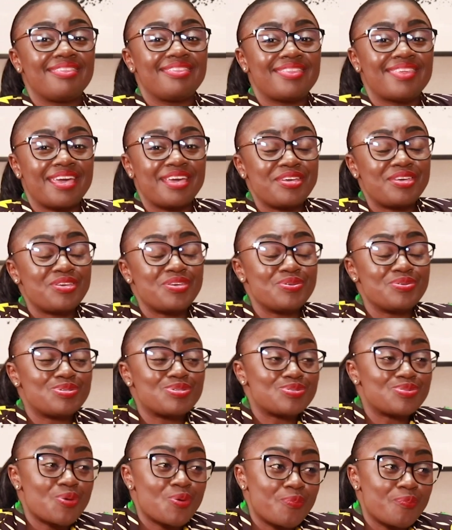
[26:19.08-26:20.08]
Thank you
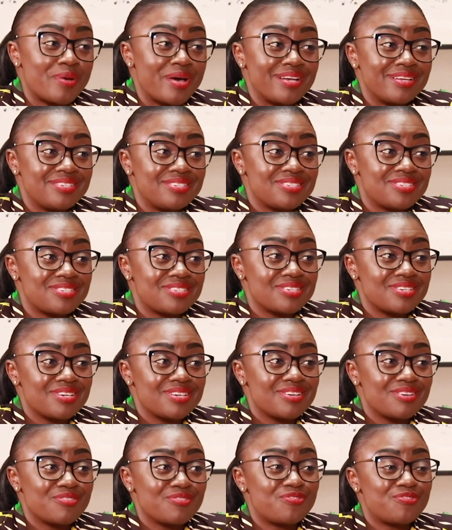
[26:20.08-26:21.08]
so much
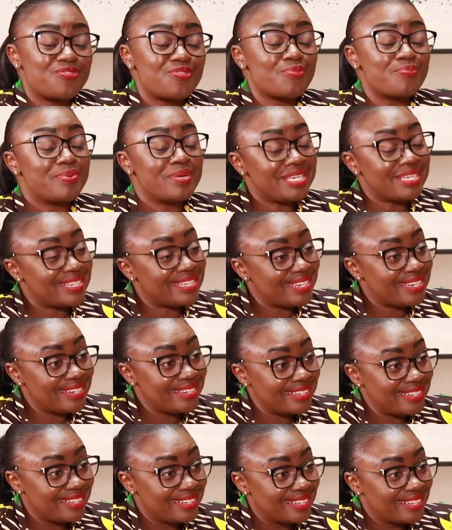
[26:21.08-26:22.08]
for being here.